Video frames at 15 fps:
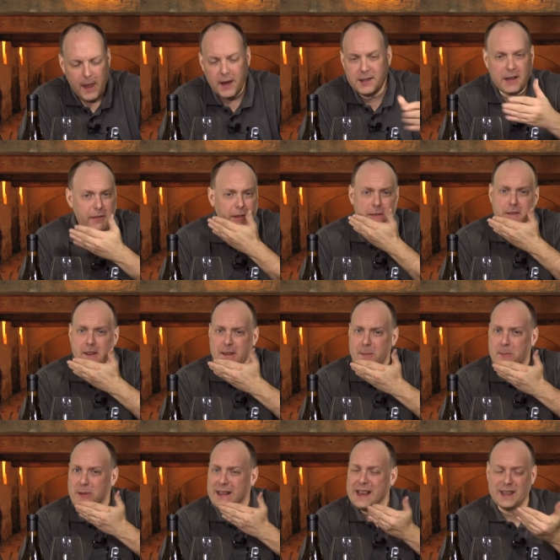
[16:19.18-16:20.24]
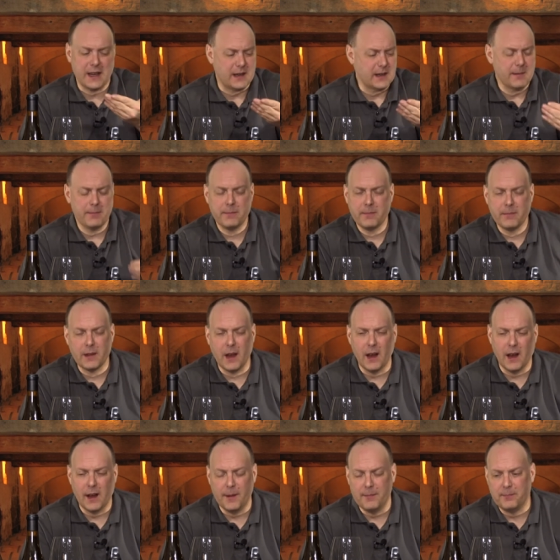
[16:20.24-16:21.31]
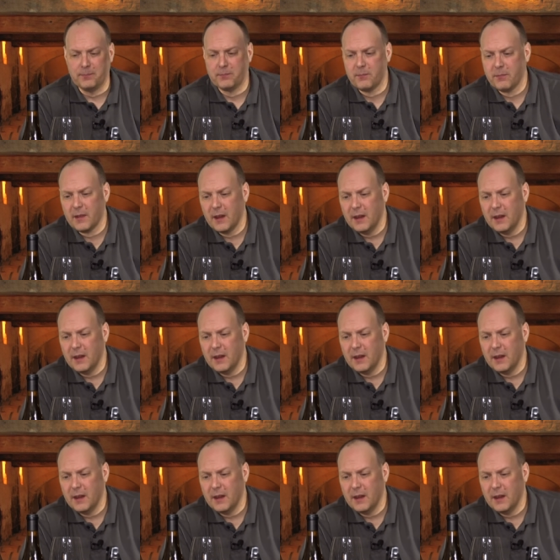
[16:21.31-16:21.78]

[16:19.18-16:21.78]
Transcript: It's definitely very pleasant. Um,